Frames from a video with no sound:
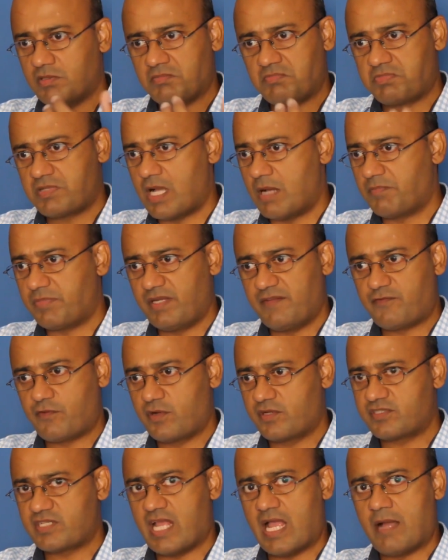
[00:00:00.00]
company, for
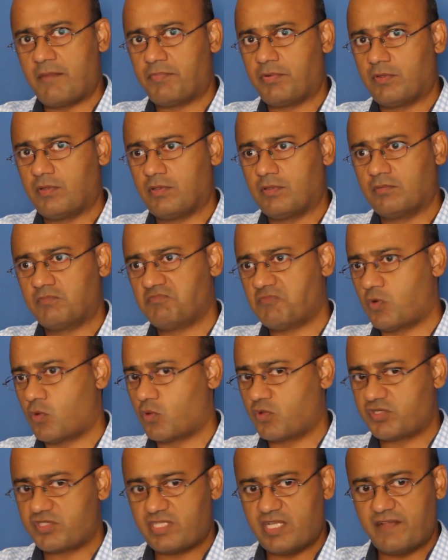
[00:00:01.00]
example, or
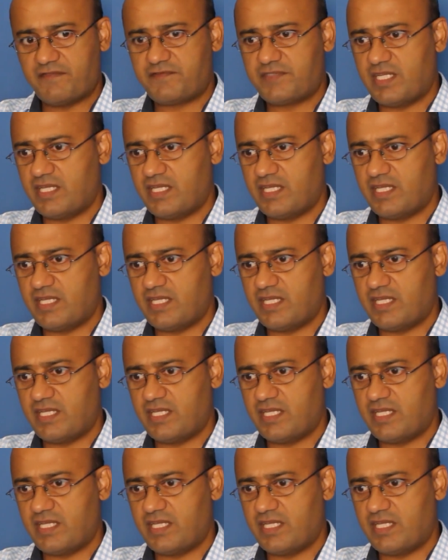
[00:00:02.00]
safety